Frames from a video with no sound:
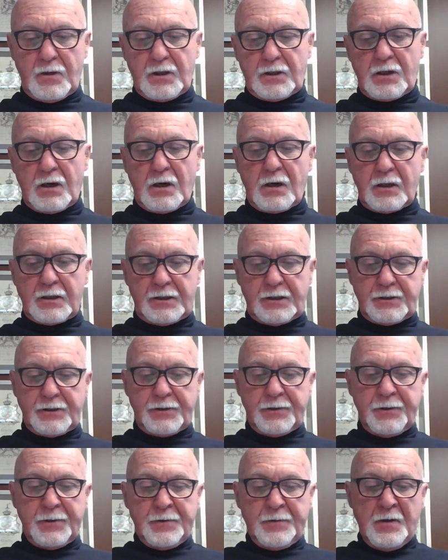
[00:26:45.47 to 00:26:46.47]
guarded?
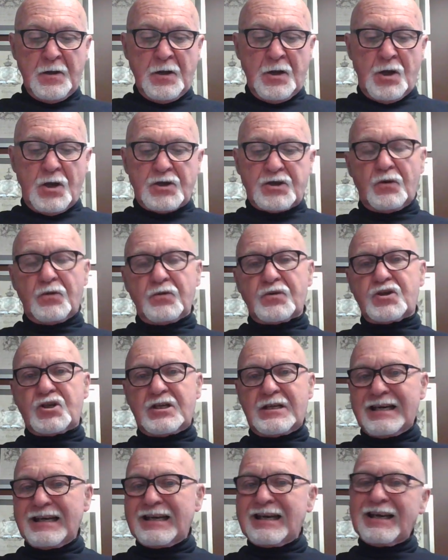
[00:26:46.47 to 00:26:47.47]
So
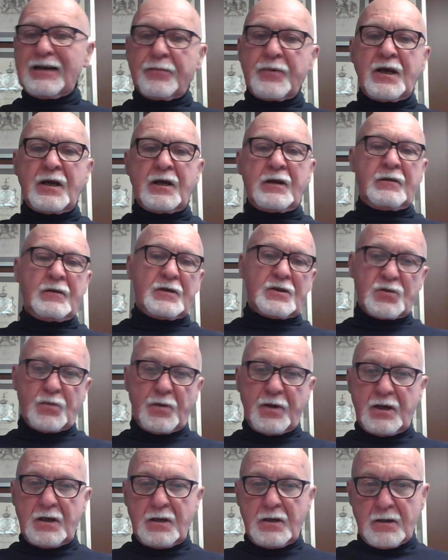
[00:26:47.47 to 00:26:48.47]
she, being the
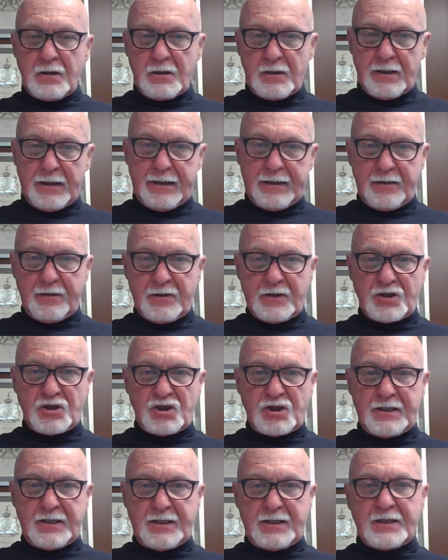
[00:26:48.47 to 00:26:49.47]
sweet lady that
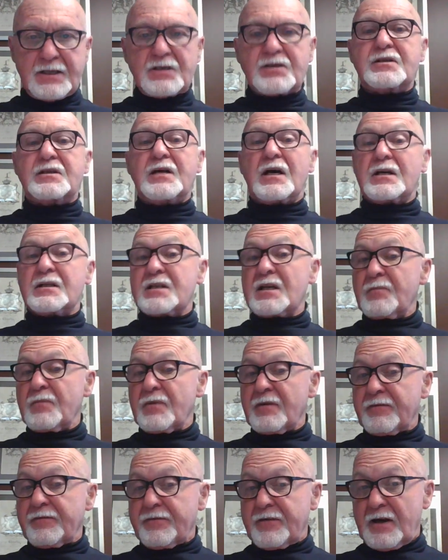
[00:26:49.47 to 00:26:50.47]
she is, does him
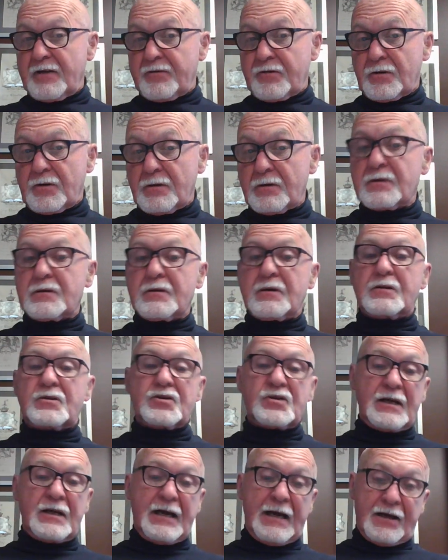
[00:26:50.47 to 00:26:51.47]
the favor, and
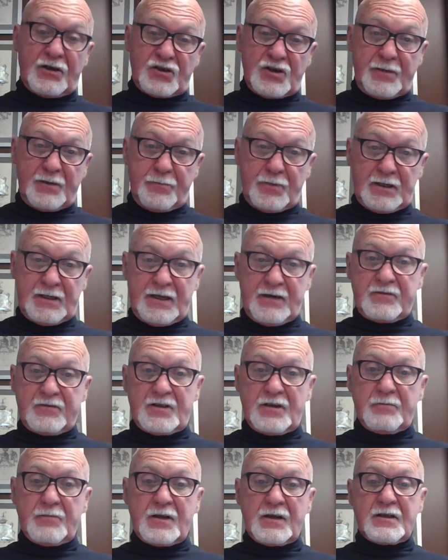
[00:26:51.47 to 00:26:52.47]
she actually believed
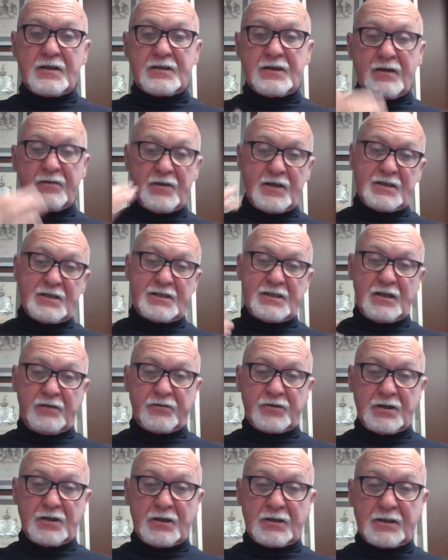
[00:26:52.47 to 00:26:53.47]
him. He is a
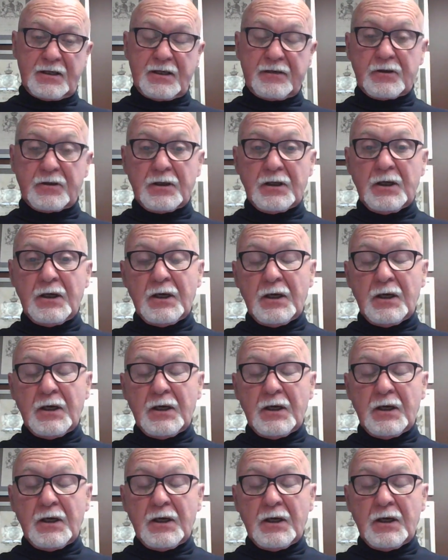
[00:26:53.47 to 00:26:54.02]
silver-tongued devil.